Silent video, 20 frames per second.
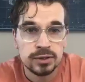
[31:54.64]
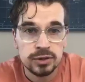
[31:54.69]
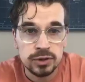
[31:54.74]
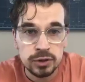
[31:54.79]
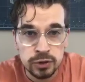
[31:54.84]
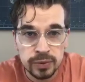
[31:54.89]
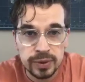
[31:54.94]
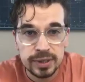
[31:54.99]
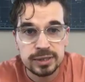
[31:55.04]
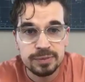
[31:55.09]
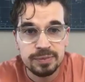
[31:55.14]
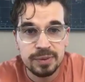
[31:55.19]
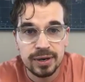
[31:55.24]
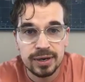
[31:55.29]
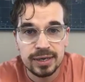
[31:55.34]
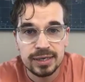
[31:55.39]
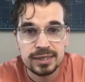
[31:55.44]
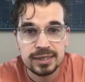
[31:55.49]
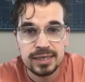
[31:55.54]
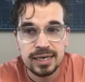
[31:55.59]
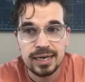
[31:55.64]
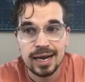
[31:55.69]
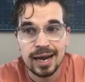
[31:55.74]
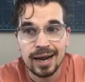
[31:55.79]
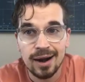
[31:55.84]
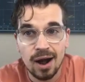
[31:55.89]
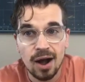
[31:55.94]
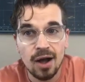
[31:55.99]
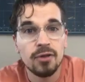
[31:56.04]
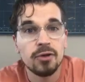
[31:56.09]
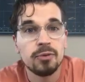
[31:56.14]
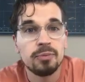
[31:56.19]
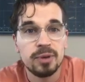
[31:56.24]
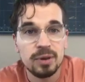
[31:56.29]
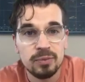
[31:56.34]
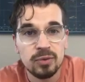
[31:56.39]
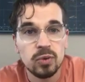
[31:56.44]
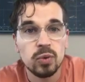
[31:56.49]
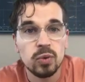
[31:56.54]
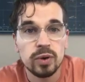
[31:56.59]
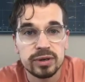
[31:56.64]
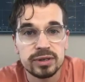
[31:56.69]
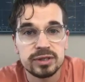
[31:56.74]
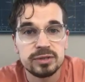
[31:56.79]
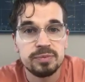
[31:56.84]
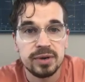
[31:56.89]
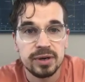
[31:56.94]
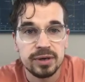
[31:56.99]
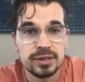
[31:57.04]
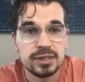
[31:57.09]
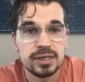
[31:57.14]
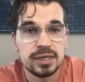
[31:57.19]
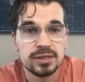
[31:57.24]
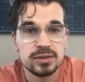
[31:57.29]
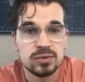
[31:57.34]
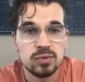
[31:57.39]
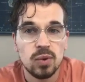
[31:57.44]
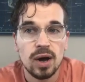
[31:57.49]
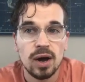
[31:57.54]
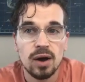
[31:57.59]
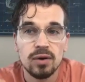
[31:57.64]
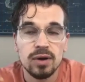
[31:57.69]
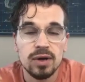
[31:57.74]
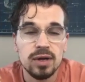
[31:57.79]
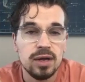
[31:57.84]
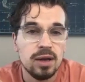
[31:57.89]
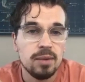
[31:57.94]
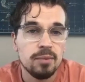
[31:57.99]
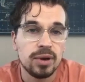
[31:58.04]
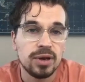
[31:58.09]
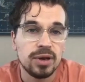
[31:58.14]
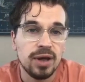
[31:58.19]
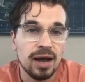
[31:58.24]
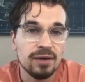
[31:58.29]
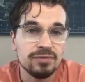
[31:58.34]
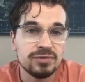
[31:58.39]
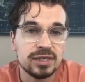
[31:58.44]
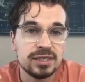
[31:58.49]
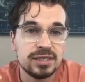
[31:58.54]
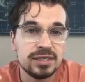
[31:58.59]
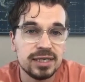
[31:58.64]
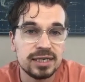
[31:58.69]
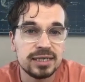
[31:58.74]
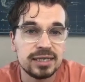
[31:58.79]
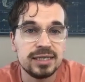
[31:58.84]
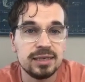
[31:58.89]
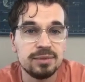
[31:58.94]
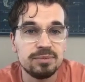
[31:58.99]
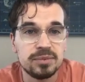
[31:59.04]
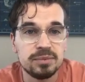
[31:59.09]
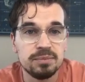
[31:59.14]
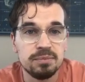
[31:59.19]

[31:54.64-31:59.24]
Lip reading: you experienced it and other people will experience it as well. But you have to dig deep